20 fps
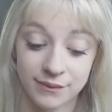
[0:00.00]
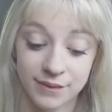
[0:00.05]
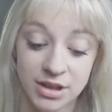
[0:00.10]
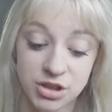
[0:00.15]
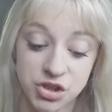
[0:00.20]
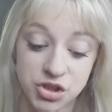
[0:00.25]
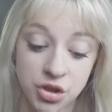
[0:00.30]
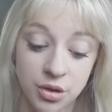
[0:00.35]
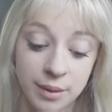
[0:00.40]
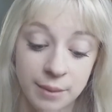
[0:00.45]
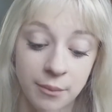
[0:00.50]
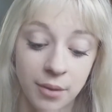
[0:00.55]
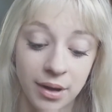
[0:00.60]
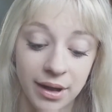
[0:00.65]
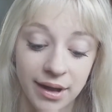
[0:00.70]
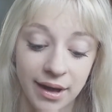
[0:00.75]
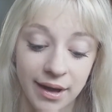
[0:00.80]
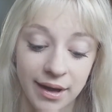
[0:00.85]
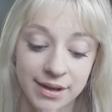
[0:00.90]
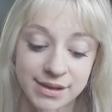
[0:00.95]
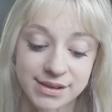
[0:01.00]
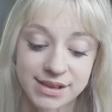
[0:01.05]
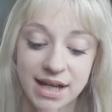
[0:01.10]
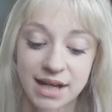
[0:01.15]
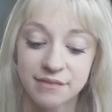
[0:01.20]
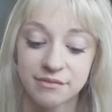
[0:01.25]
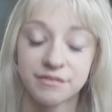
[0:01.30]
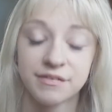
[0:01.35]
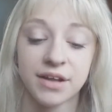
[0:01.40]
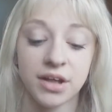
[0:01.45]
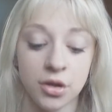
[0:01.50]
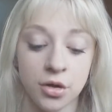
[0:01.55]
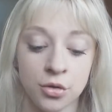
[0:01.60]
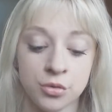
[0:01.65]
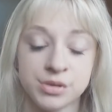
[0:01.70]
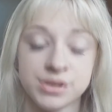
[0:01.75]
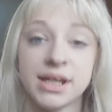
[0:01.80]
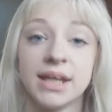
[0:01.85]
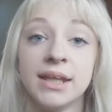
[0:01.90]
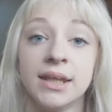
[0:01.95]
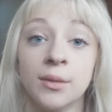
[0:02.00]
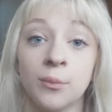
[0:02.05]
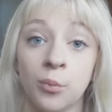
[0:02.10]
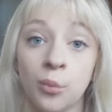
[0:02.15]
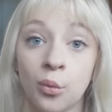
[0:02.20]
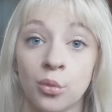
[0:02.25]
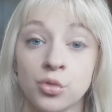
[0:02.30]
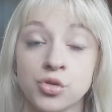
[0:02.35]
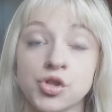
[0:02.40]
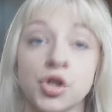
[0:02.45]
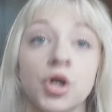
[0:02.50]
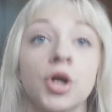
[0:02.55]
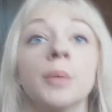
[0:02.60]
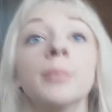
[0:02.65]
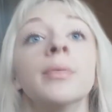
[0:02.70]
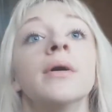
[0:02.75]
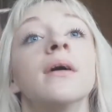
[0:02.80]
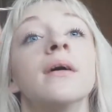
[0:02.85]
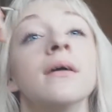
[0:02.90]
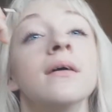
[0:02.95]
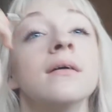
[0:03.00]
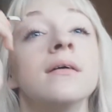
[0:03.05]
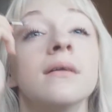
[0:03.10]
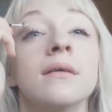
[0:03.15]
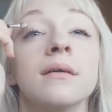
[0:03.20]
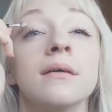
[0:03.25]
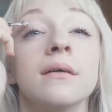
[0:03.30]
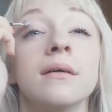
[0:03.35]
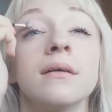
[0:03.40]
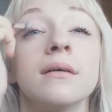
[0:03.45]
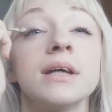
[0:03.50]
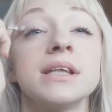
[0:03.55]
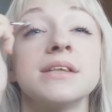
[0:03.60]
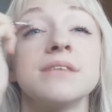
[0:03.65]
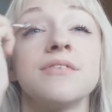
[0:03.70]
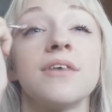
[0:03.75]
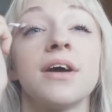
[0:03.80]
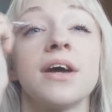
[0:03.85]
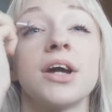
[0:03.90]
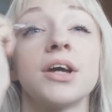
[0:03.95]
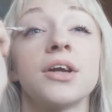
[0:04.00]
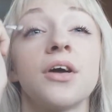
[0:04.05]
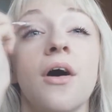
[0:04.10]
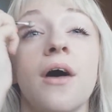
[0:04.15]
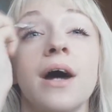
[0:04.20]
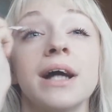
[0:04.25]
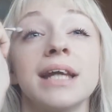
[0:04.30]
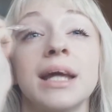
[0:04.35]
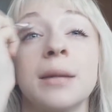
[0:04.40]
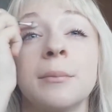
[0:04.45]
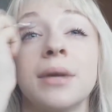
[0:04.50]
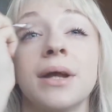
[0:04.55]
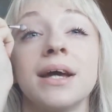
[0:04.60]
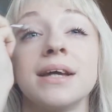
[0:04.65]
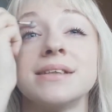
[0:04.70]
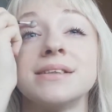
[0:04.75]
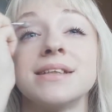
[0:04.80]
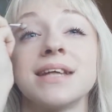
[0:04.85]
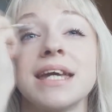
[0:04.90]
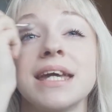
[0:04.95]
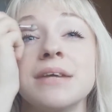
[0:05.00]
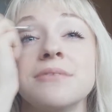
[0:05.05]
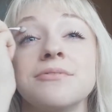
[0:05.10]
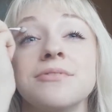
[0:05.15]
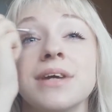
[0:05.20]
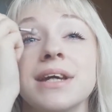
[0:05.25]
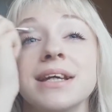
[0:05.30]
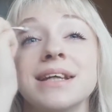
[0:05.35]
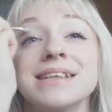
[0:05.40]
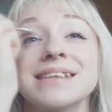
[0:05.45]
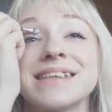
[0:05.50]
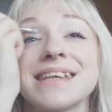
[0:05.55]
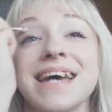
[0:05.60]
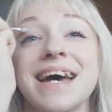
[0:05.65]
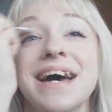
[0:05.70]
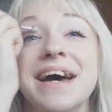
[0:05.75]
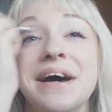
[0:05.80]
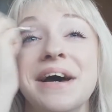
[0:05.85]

Actually no, in my case, everything goes in the wardrobe. It's a very good hiding place to keep things.